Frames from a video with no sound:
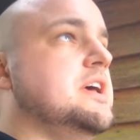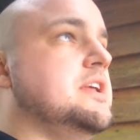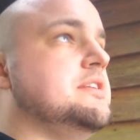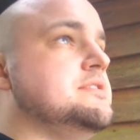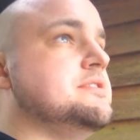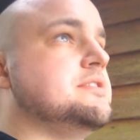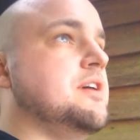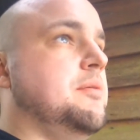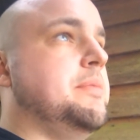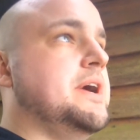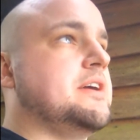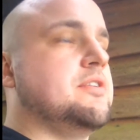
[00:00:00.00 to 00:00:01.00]
and
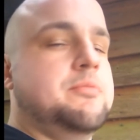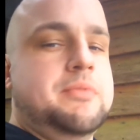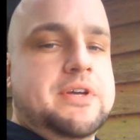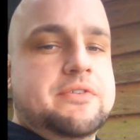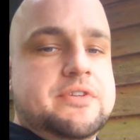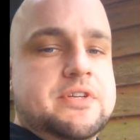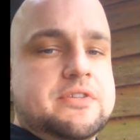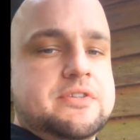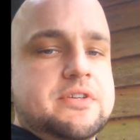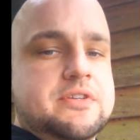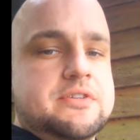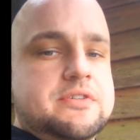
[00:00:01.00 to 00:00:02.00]
got back, uploaded it,
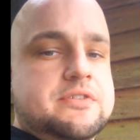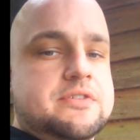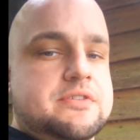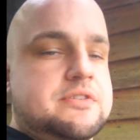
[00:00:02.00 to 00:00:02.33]
and